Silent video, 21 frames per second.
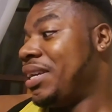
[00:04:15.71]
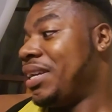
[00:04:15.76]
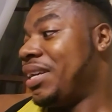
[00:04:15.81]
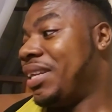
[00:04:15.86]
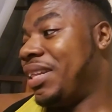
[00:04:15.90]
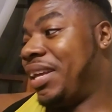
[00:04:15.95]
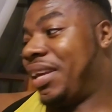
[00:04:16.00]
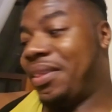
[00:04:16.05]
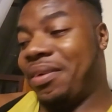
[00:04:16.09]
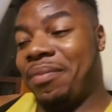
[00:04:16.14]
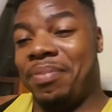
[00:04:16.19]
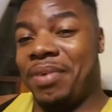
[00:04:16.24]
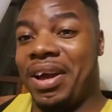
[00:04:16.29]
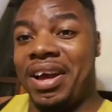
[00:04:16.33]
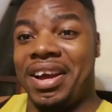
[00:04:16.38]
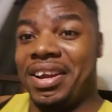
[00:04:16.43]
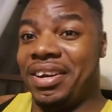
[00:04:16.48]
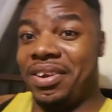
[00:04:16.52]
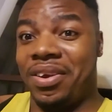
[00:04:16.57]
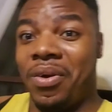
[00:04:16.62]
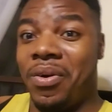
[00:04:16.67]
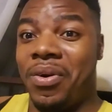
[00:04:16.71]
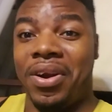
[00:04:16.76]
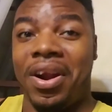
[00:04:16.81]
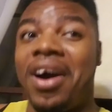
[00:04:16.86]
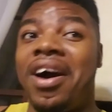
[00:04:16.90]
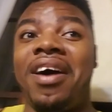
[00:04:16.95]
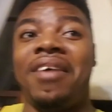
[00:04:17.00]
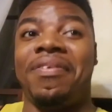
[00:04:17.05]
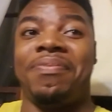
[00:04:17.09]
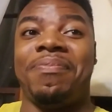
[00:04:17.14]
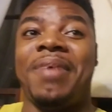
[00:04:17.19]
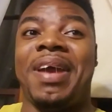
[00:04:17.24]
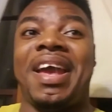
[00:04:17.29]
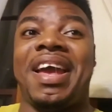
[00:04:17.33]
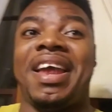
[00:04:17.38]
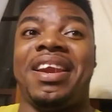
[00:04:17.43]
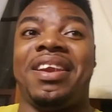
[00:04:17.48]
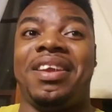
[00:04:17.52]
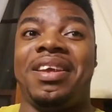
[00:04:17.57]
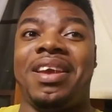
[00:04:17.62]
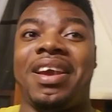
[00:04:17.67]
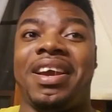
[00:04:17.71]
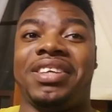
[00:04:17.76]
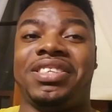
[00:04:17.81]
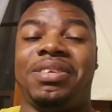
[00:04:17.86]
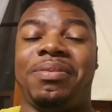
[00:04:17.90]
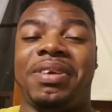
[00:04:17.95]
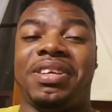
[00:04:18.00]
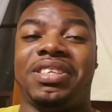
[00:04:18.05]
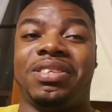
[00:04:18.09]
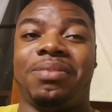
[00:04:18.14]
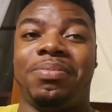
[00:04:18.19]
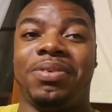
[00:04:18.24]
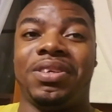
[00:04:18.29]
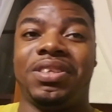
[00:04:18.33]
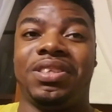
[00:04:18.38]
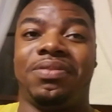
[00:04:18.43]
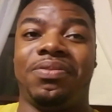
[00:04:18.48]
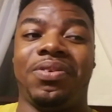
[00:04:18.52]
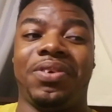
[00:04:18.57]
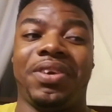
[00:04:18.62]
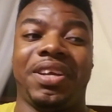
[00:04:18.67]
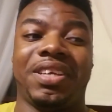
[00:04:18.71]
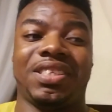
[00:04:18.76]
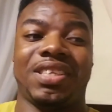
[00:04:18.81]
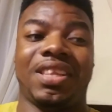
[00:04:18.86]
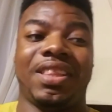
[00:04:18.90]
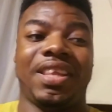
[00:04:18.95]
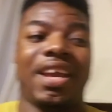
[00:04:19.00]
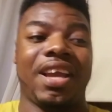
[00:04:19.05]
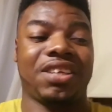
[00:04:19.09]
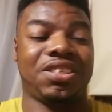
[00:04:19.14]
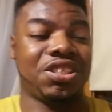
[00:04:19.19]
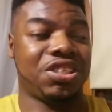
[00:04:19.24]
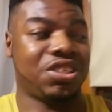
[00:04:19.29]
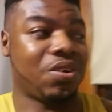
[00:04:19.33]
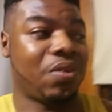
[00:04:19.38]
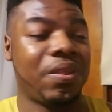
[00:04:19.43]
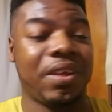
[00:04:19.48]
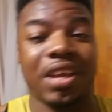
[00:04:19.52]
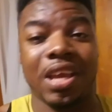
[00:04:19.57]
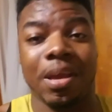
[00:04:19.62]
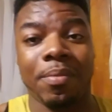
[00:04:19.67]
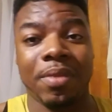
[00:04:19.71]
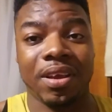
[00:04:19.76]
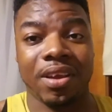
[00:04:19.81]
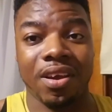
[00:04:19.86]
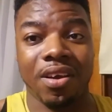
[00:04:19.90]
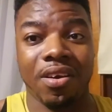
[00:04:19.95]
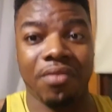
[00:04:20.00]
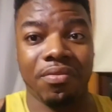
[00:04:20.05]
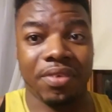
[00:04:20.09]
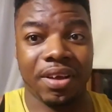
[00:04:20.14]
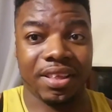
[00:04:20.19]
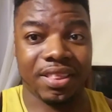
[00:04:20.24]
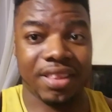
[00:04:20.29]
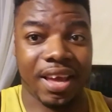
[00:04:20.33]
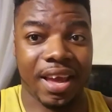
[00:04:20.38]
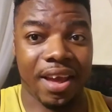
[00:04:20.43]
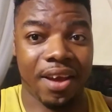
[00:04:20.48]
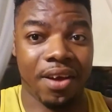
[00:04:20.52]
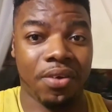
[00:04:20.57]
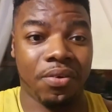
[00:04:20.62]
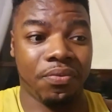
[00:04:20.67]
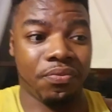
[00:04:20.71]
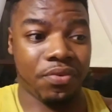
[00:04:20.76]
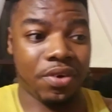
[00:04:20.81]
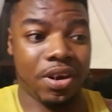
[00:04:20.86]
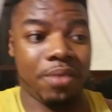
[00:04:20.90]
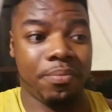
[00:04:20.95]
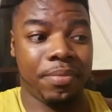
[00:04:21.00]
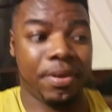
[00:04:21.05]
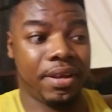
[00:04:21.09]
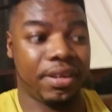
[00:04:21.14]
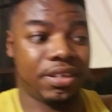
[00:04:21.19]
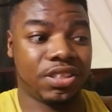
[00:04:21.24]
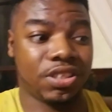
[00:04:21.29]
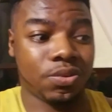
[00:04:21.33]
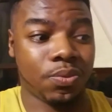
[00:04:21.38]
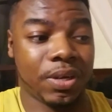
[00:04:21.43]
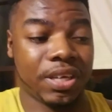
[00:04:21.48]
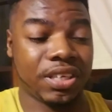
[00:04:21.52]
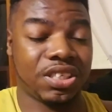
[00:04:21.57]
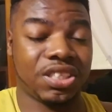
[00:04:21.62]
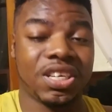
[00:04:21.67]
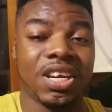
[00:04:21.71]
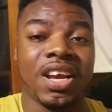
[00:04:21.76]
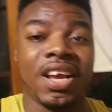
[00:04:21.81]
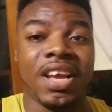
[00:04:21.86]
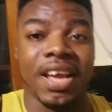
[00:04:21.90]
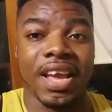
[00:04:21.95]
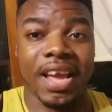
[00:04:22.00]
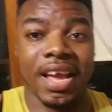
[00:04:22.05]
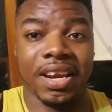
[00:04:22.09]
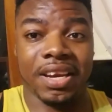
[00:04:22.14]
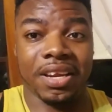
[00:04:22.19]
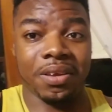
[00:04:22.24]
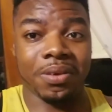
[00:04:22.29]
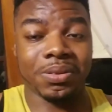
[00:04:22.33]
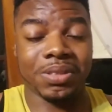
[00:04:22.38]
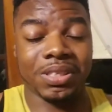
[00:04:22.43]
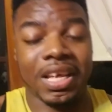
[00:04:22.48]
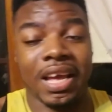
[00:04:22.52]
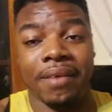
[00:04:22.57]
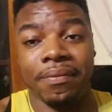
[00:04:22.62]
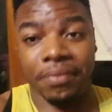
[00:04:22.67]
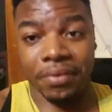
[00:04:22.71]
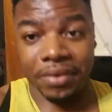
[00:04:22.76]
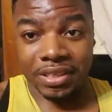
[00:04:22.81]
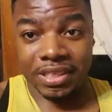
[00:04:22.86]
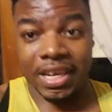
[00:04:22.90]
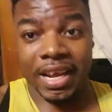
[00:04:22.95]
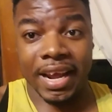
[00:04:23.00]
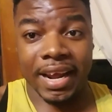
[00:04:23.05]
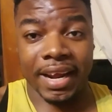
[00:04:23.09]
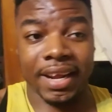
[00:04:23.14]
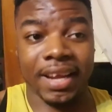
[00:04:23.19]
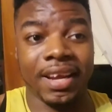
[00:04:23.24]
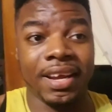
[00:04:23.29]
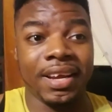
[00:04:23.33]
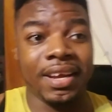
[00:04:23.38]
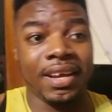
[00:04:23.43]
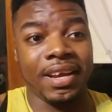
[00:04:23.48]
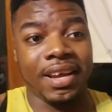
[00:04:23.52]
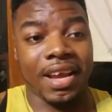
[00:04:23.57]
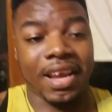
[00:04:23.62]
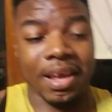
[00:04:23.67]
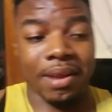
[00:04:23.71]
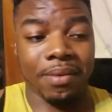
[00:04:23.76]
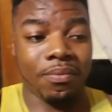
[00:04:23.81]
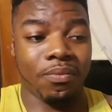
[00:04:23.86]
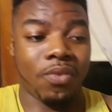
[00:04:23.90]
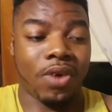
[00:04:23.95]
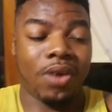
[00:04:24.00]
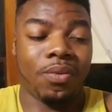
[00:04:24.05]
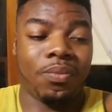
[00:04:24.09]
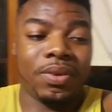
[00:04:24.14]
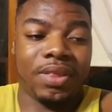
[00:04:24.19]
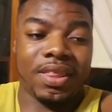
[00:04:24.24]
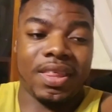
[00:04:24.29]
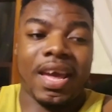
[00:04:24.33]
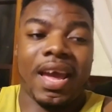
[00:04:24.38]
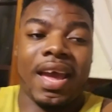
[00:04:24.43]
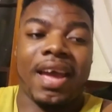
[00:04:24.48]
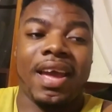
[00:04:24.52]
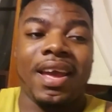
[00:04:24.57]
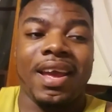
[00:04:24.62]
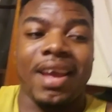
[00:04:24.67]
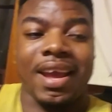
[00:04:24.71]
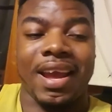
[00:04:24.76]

Like, Laban going off, man, and he actually managed to burst Fornius. And they actually showed the gimmick of, like, the L frame being switched and used that for attack and won with that.